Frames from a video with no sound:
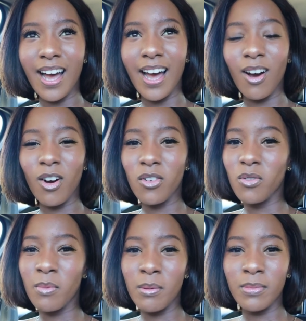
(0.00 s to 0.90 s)
I can't
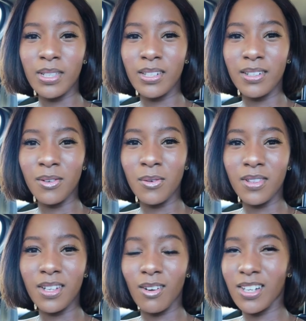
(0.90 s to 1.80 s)
remember
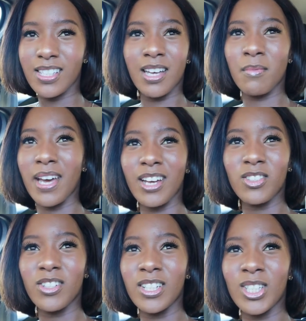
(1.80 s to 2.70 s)
the last time I
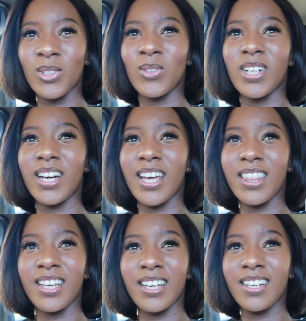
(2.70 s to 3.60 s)
actually saw her. I
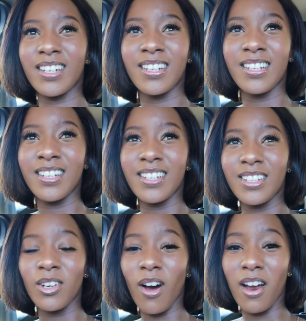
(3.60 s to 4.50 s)
think, yeah, I